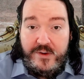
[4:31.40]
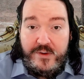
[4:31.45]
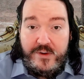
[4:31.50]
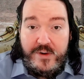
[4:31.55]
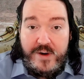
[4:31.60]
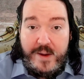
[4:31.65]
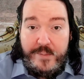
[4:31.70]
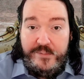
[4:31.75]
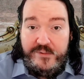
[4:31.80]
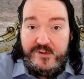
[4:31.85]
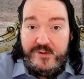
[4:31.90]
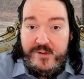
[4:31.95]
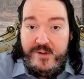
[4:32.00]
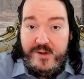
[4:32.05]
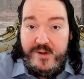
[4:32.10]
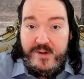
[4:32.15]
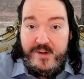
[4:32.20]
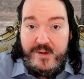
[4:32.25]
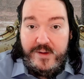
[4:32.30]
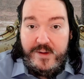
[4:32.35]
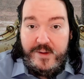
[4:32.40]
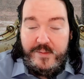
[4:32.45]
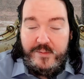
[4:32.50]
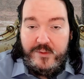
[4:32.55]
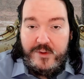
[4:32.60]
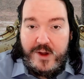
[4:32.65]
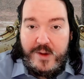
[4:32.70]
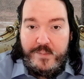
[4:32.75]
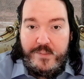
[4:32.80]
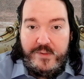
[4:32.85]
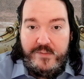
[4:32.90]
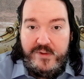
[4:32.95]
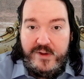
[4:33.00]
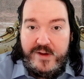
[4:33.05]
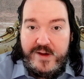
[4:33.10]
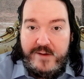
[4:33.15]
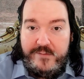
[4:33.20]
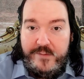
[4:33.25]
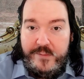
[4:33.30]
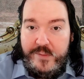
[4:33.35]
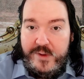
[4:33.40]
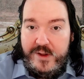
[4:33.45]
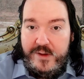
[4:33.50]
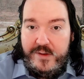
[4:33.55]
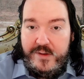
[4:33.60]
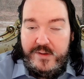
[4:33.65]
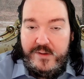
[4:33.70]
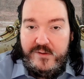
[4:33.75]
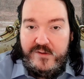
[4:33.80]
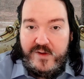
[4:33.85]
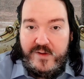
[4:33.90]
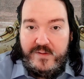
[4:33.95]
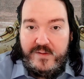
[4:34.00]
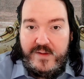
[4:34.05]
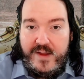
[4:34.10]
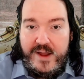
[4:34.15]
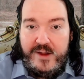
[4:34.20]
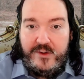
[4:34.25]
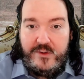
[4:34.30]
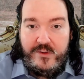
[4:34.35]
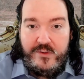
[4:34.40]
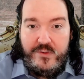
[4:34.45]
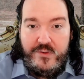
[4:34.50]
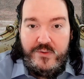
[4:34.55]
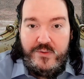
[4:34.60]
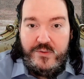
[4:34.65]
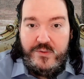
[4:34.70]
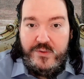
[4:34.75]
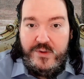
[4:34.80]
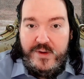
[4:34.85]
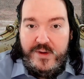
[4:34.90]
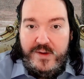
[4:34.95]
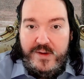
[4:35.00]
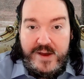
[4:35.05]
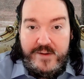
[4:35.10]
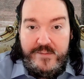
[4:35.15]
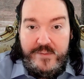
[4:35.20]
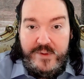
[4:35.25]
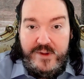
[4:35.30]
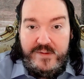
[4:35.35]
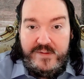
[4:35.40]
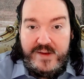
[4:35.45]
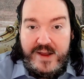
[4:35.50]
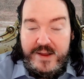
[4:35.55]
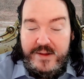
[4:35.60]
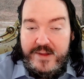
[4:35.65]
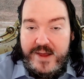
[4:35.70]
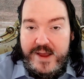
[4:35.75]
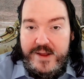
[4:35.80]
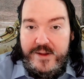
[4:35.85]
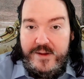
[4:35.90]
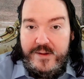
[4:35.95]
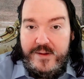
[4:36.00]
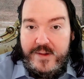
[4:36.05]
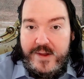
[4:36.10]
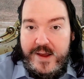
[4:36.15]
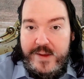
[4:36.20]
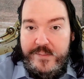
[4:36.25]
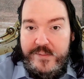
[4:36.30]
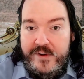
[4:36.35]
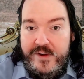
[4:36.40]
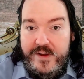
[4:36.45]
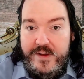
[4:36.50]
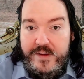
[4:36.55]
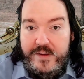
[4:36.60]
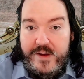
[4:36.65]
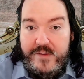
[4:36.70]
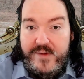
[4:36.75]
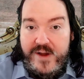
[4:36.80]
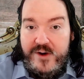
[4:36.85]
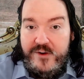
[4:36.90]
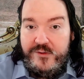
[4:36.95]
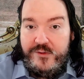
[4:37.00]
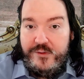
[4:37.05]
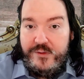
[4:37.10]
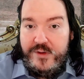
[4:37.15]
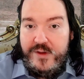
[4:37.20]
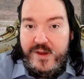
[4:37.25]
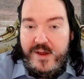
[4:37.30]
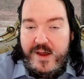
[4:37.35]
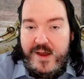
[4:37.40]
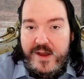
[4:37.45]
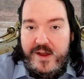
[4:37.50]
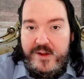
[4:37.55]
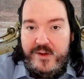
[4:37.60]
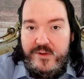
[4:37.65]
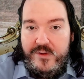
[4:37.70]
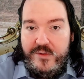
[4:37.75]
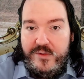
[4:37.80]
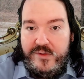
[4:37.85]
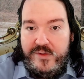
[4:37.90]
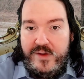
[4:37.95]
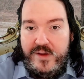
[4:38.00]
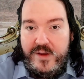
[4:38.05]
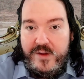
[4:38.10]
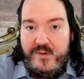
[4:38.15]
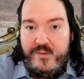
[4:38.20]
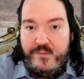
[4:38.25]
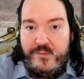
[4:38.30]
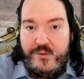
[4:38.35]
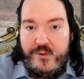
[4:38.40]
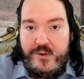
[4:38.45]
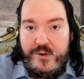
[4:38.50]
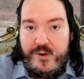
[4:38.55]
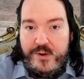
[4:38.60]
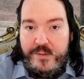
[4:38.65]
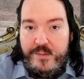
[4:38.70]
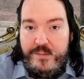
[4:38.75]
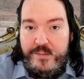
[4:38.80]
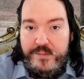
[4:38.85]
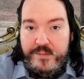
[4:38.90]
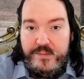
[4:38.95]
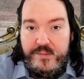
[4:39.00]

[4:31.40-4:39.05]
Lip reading: Corruption in the top of the government just led to government sidelining the library eventually and using it for,